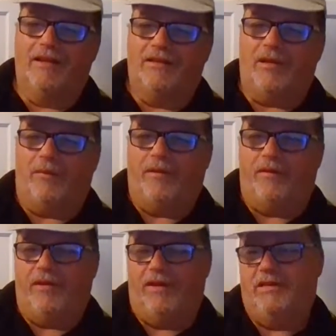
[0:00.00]
Top three
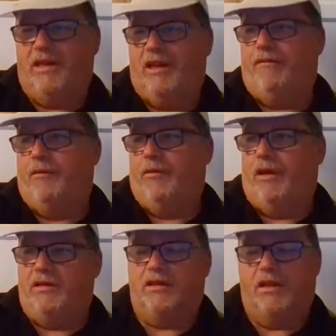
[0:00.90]
things you get from
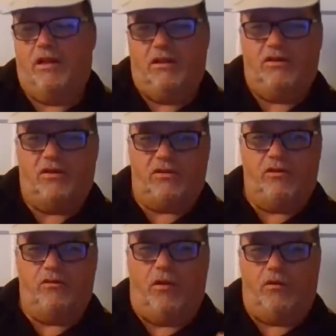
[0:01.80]
Greg's:
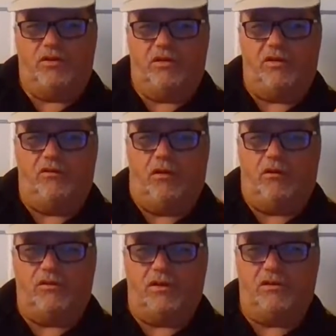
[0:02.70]
sausage roll, sausage
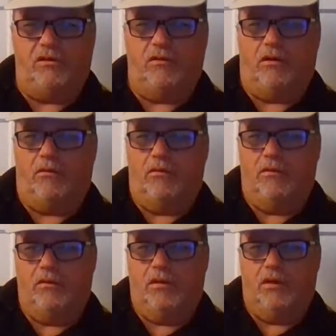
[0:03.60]
roll, sausage roll.
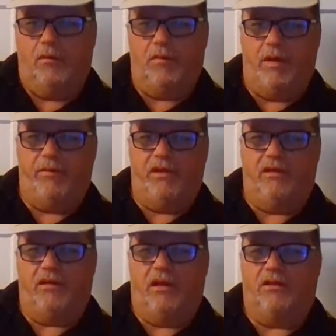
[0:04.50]
Maybe
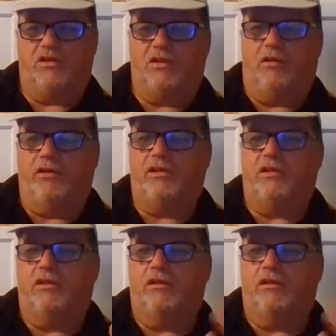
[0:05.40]
a slice.